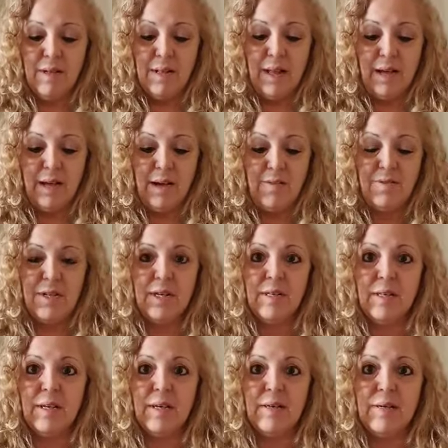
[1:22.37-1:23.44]
like I've
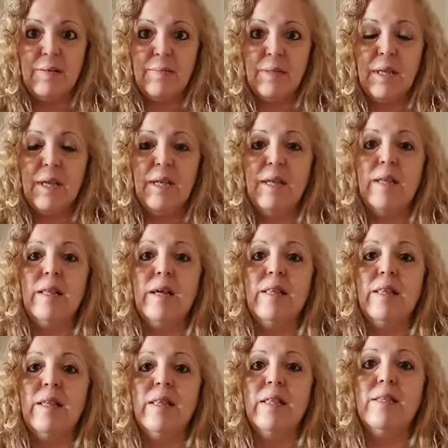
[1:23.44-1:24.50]
done
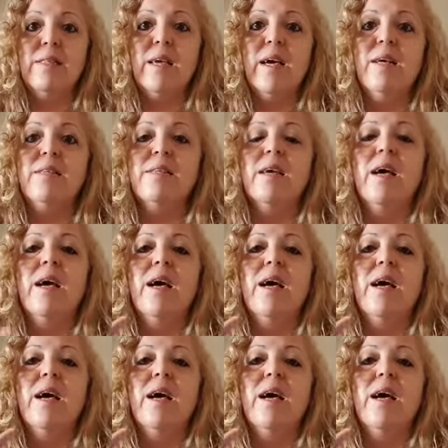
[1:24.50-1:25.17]
in this case,